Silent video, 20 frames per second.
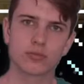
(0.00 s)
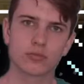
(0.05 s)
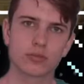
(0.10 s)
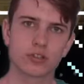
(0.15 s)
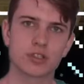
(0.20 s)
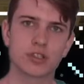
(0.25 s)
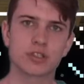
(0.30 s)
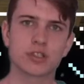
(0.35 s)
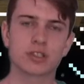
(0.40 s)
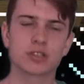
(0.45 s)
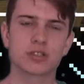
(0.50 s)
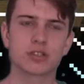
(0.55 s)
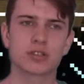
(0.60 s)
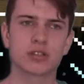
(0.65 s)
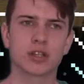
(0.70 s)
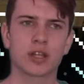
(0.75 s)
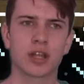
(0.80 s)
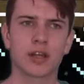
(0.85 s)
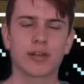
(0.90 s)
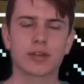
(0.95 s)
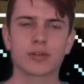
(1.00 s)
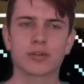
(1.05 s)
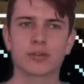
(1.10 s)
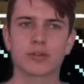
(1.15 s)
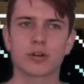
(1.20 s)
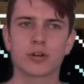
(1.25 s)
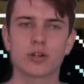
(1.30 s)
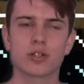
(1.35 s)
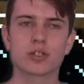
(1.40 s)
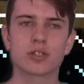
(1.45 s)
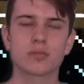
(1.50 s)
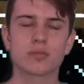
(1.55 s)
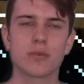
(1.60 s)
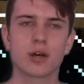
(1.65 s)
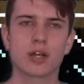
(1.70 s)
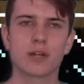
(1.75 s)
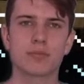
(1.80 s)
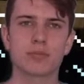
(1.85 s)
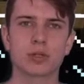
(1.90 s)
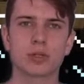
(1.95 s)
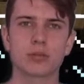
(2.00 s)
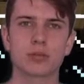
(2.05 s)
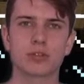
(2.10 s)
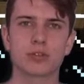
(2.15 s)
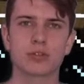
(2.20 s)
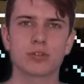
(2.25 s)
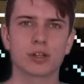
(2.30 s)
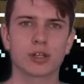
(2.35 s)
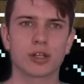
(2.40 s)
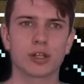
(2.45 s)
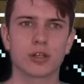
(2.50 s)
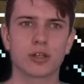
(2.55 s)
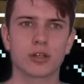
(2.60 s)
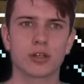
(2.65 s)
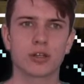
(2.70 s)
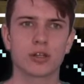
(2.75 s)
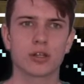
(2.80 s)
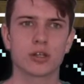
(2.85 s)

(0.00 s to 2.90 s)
It's just getting across might be a bit tricky,